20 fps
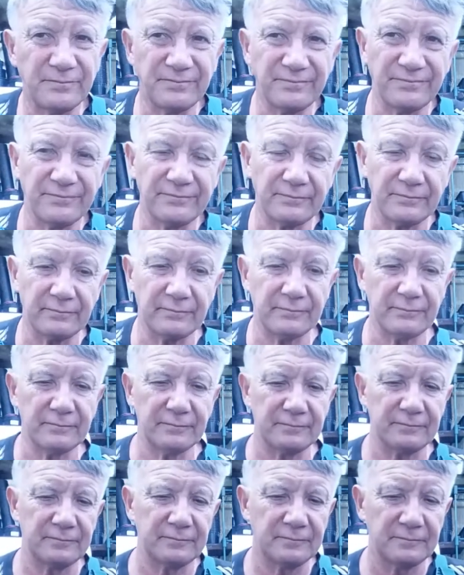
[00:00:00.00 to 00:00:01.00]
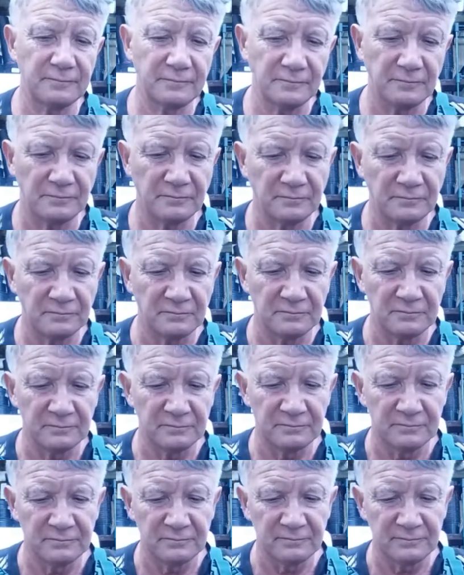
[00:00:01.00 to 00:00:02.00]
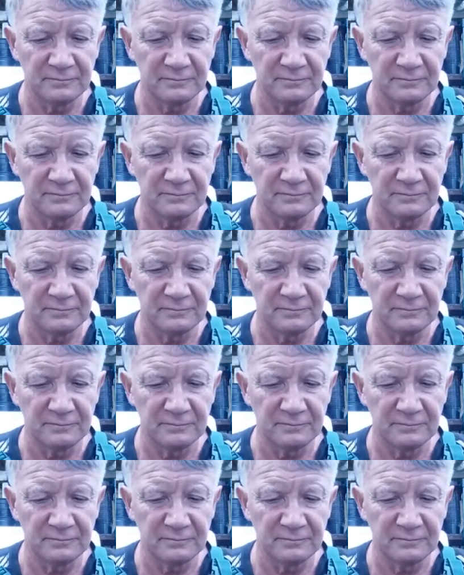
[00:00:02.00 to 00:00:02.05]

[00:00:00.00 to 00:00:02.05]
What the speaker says: (no one is talking)